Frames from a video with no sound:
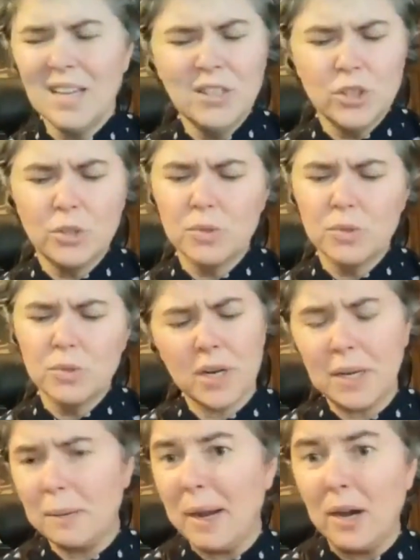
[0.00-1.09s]
And she was
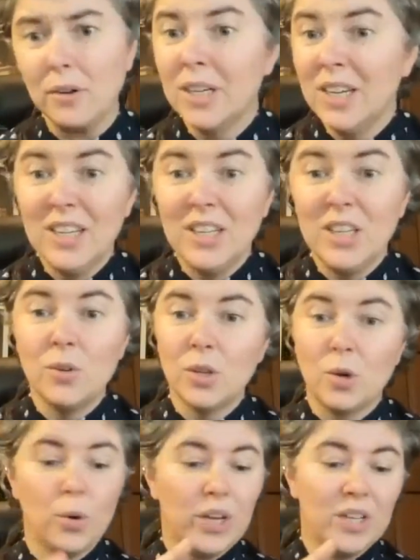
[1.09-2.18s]
talking about, the
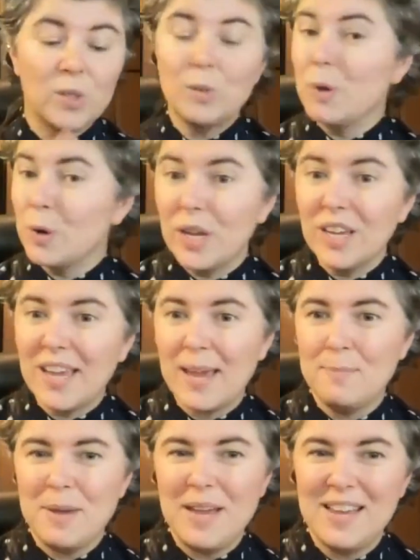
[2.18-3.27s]
quitting smoking
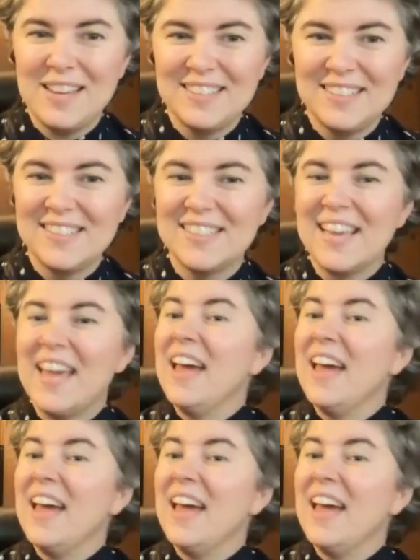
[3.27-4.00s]
campaigns.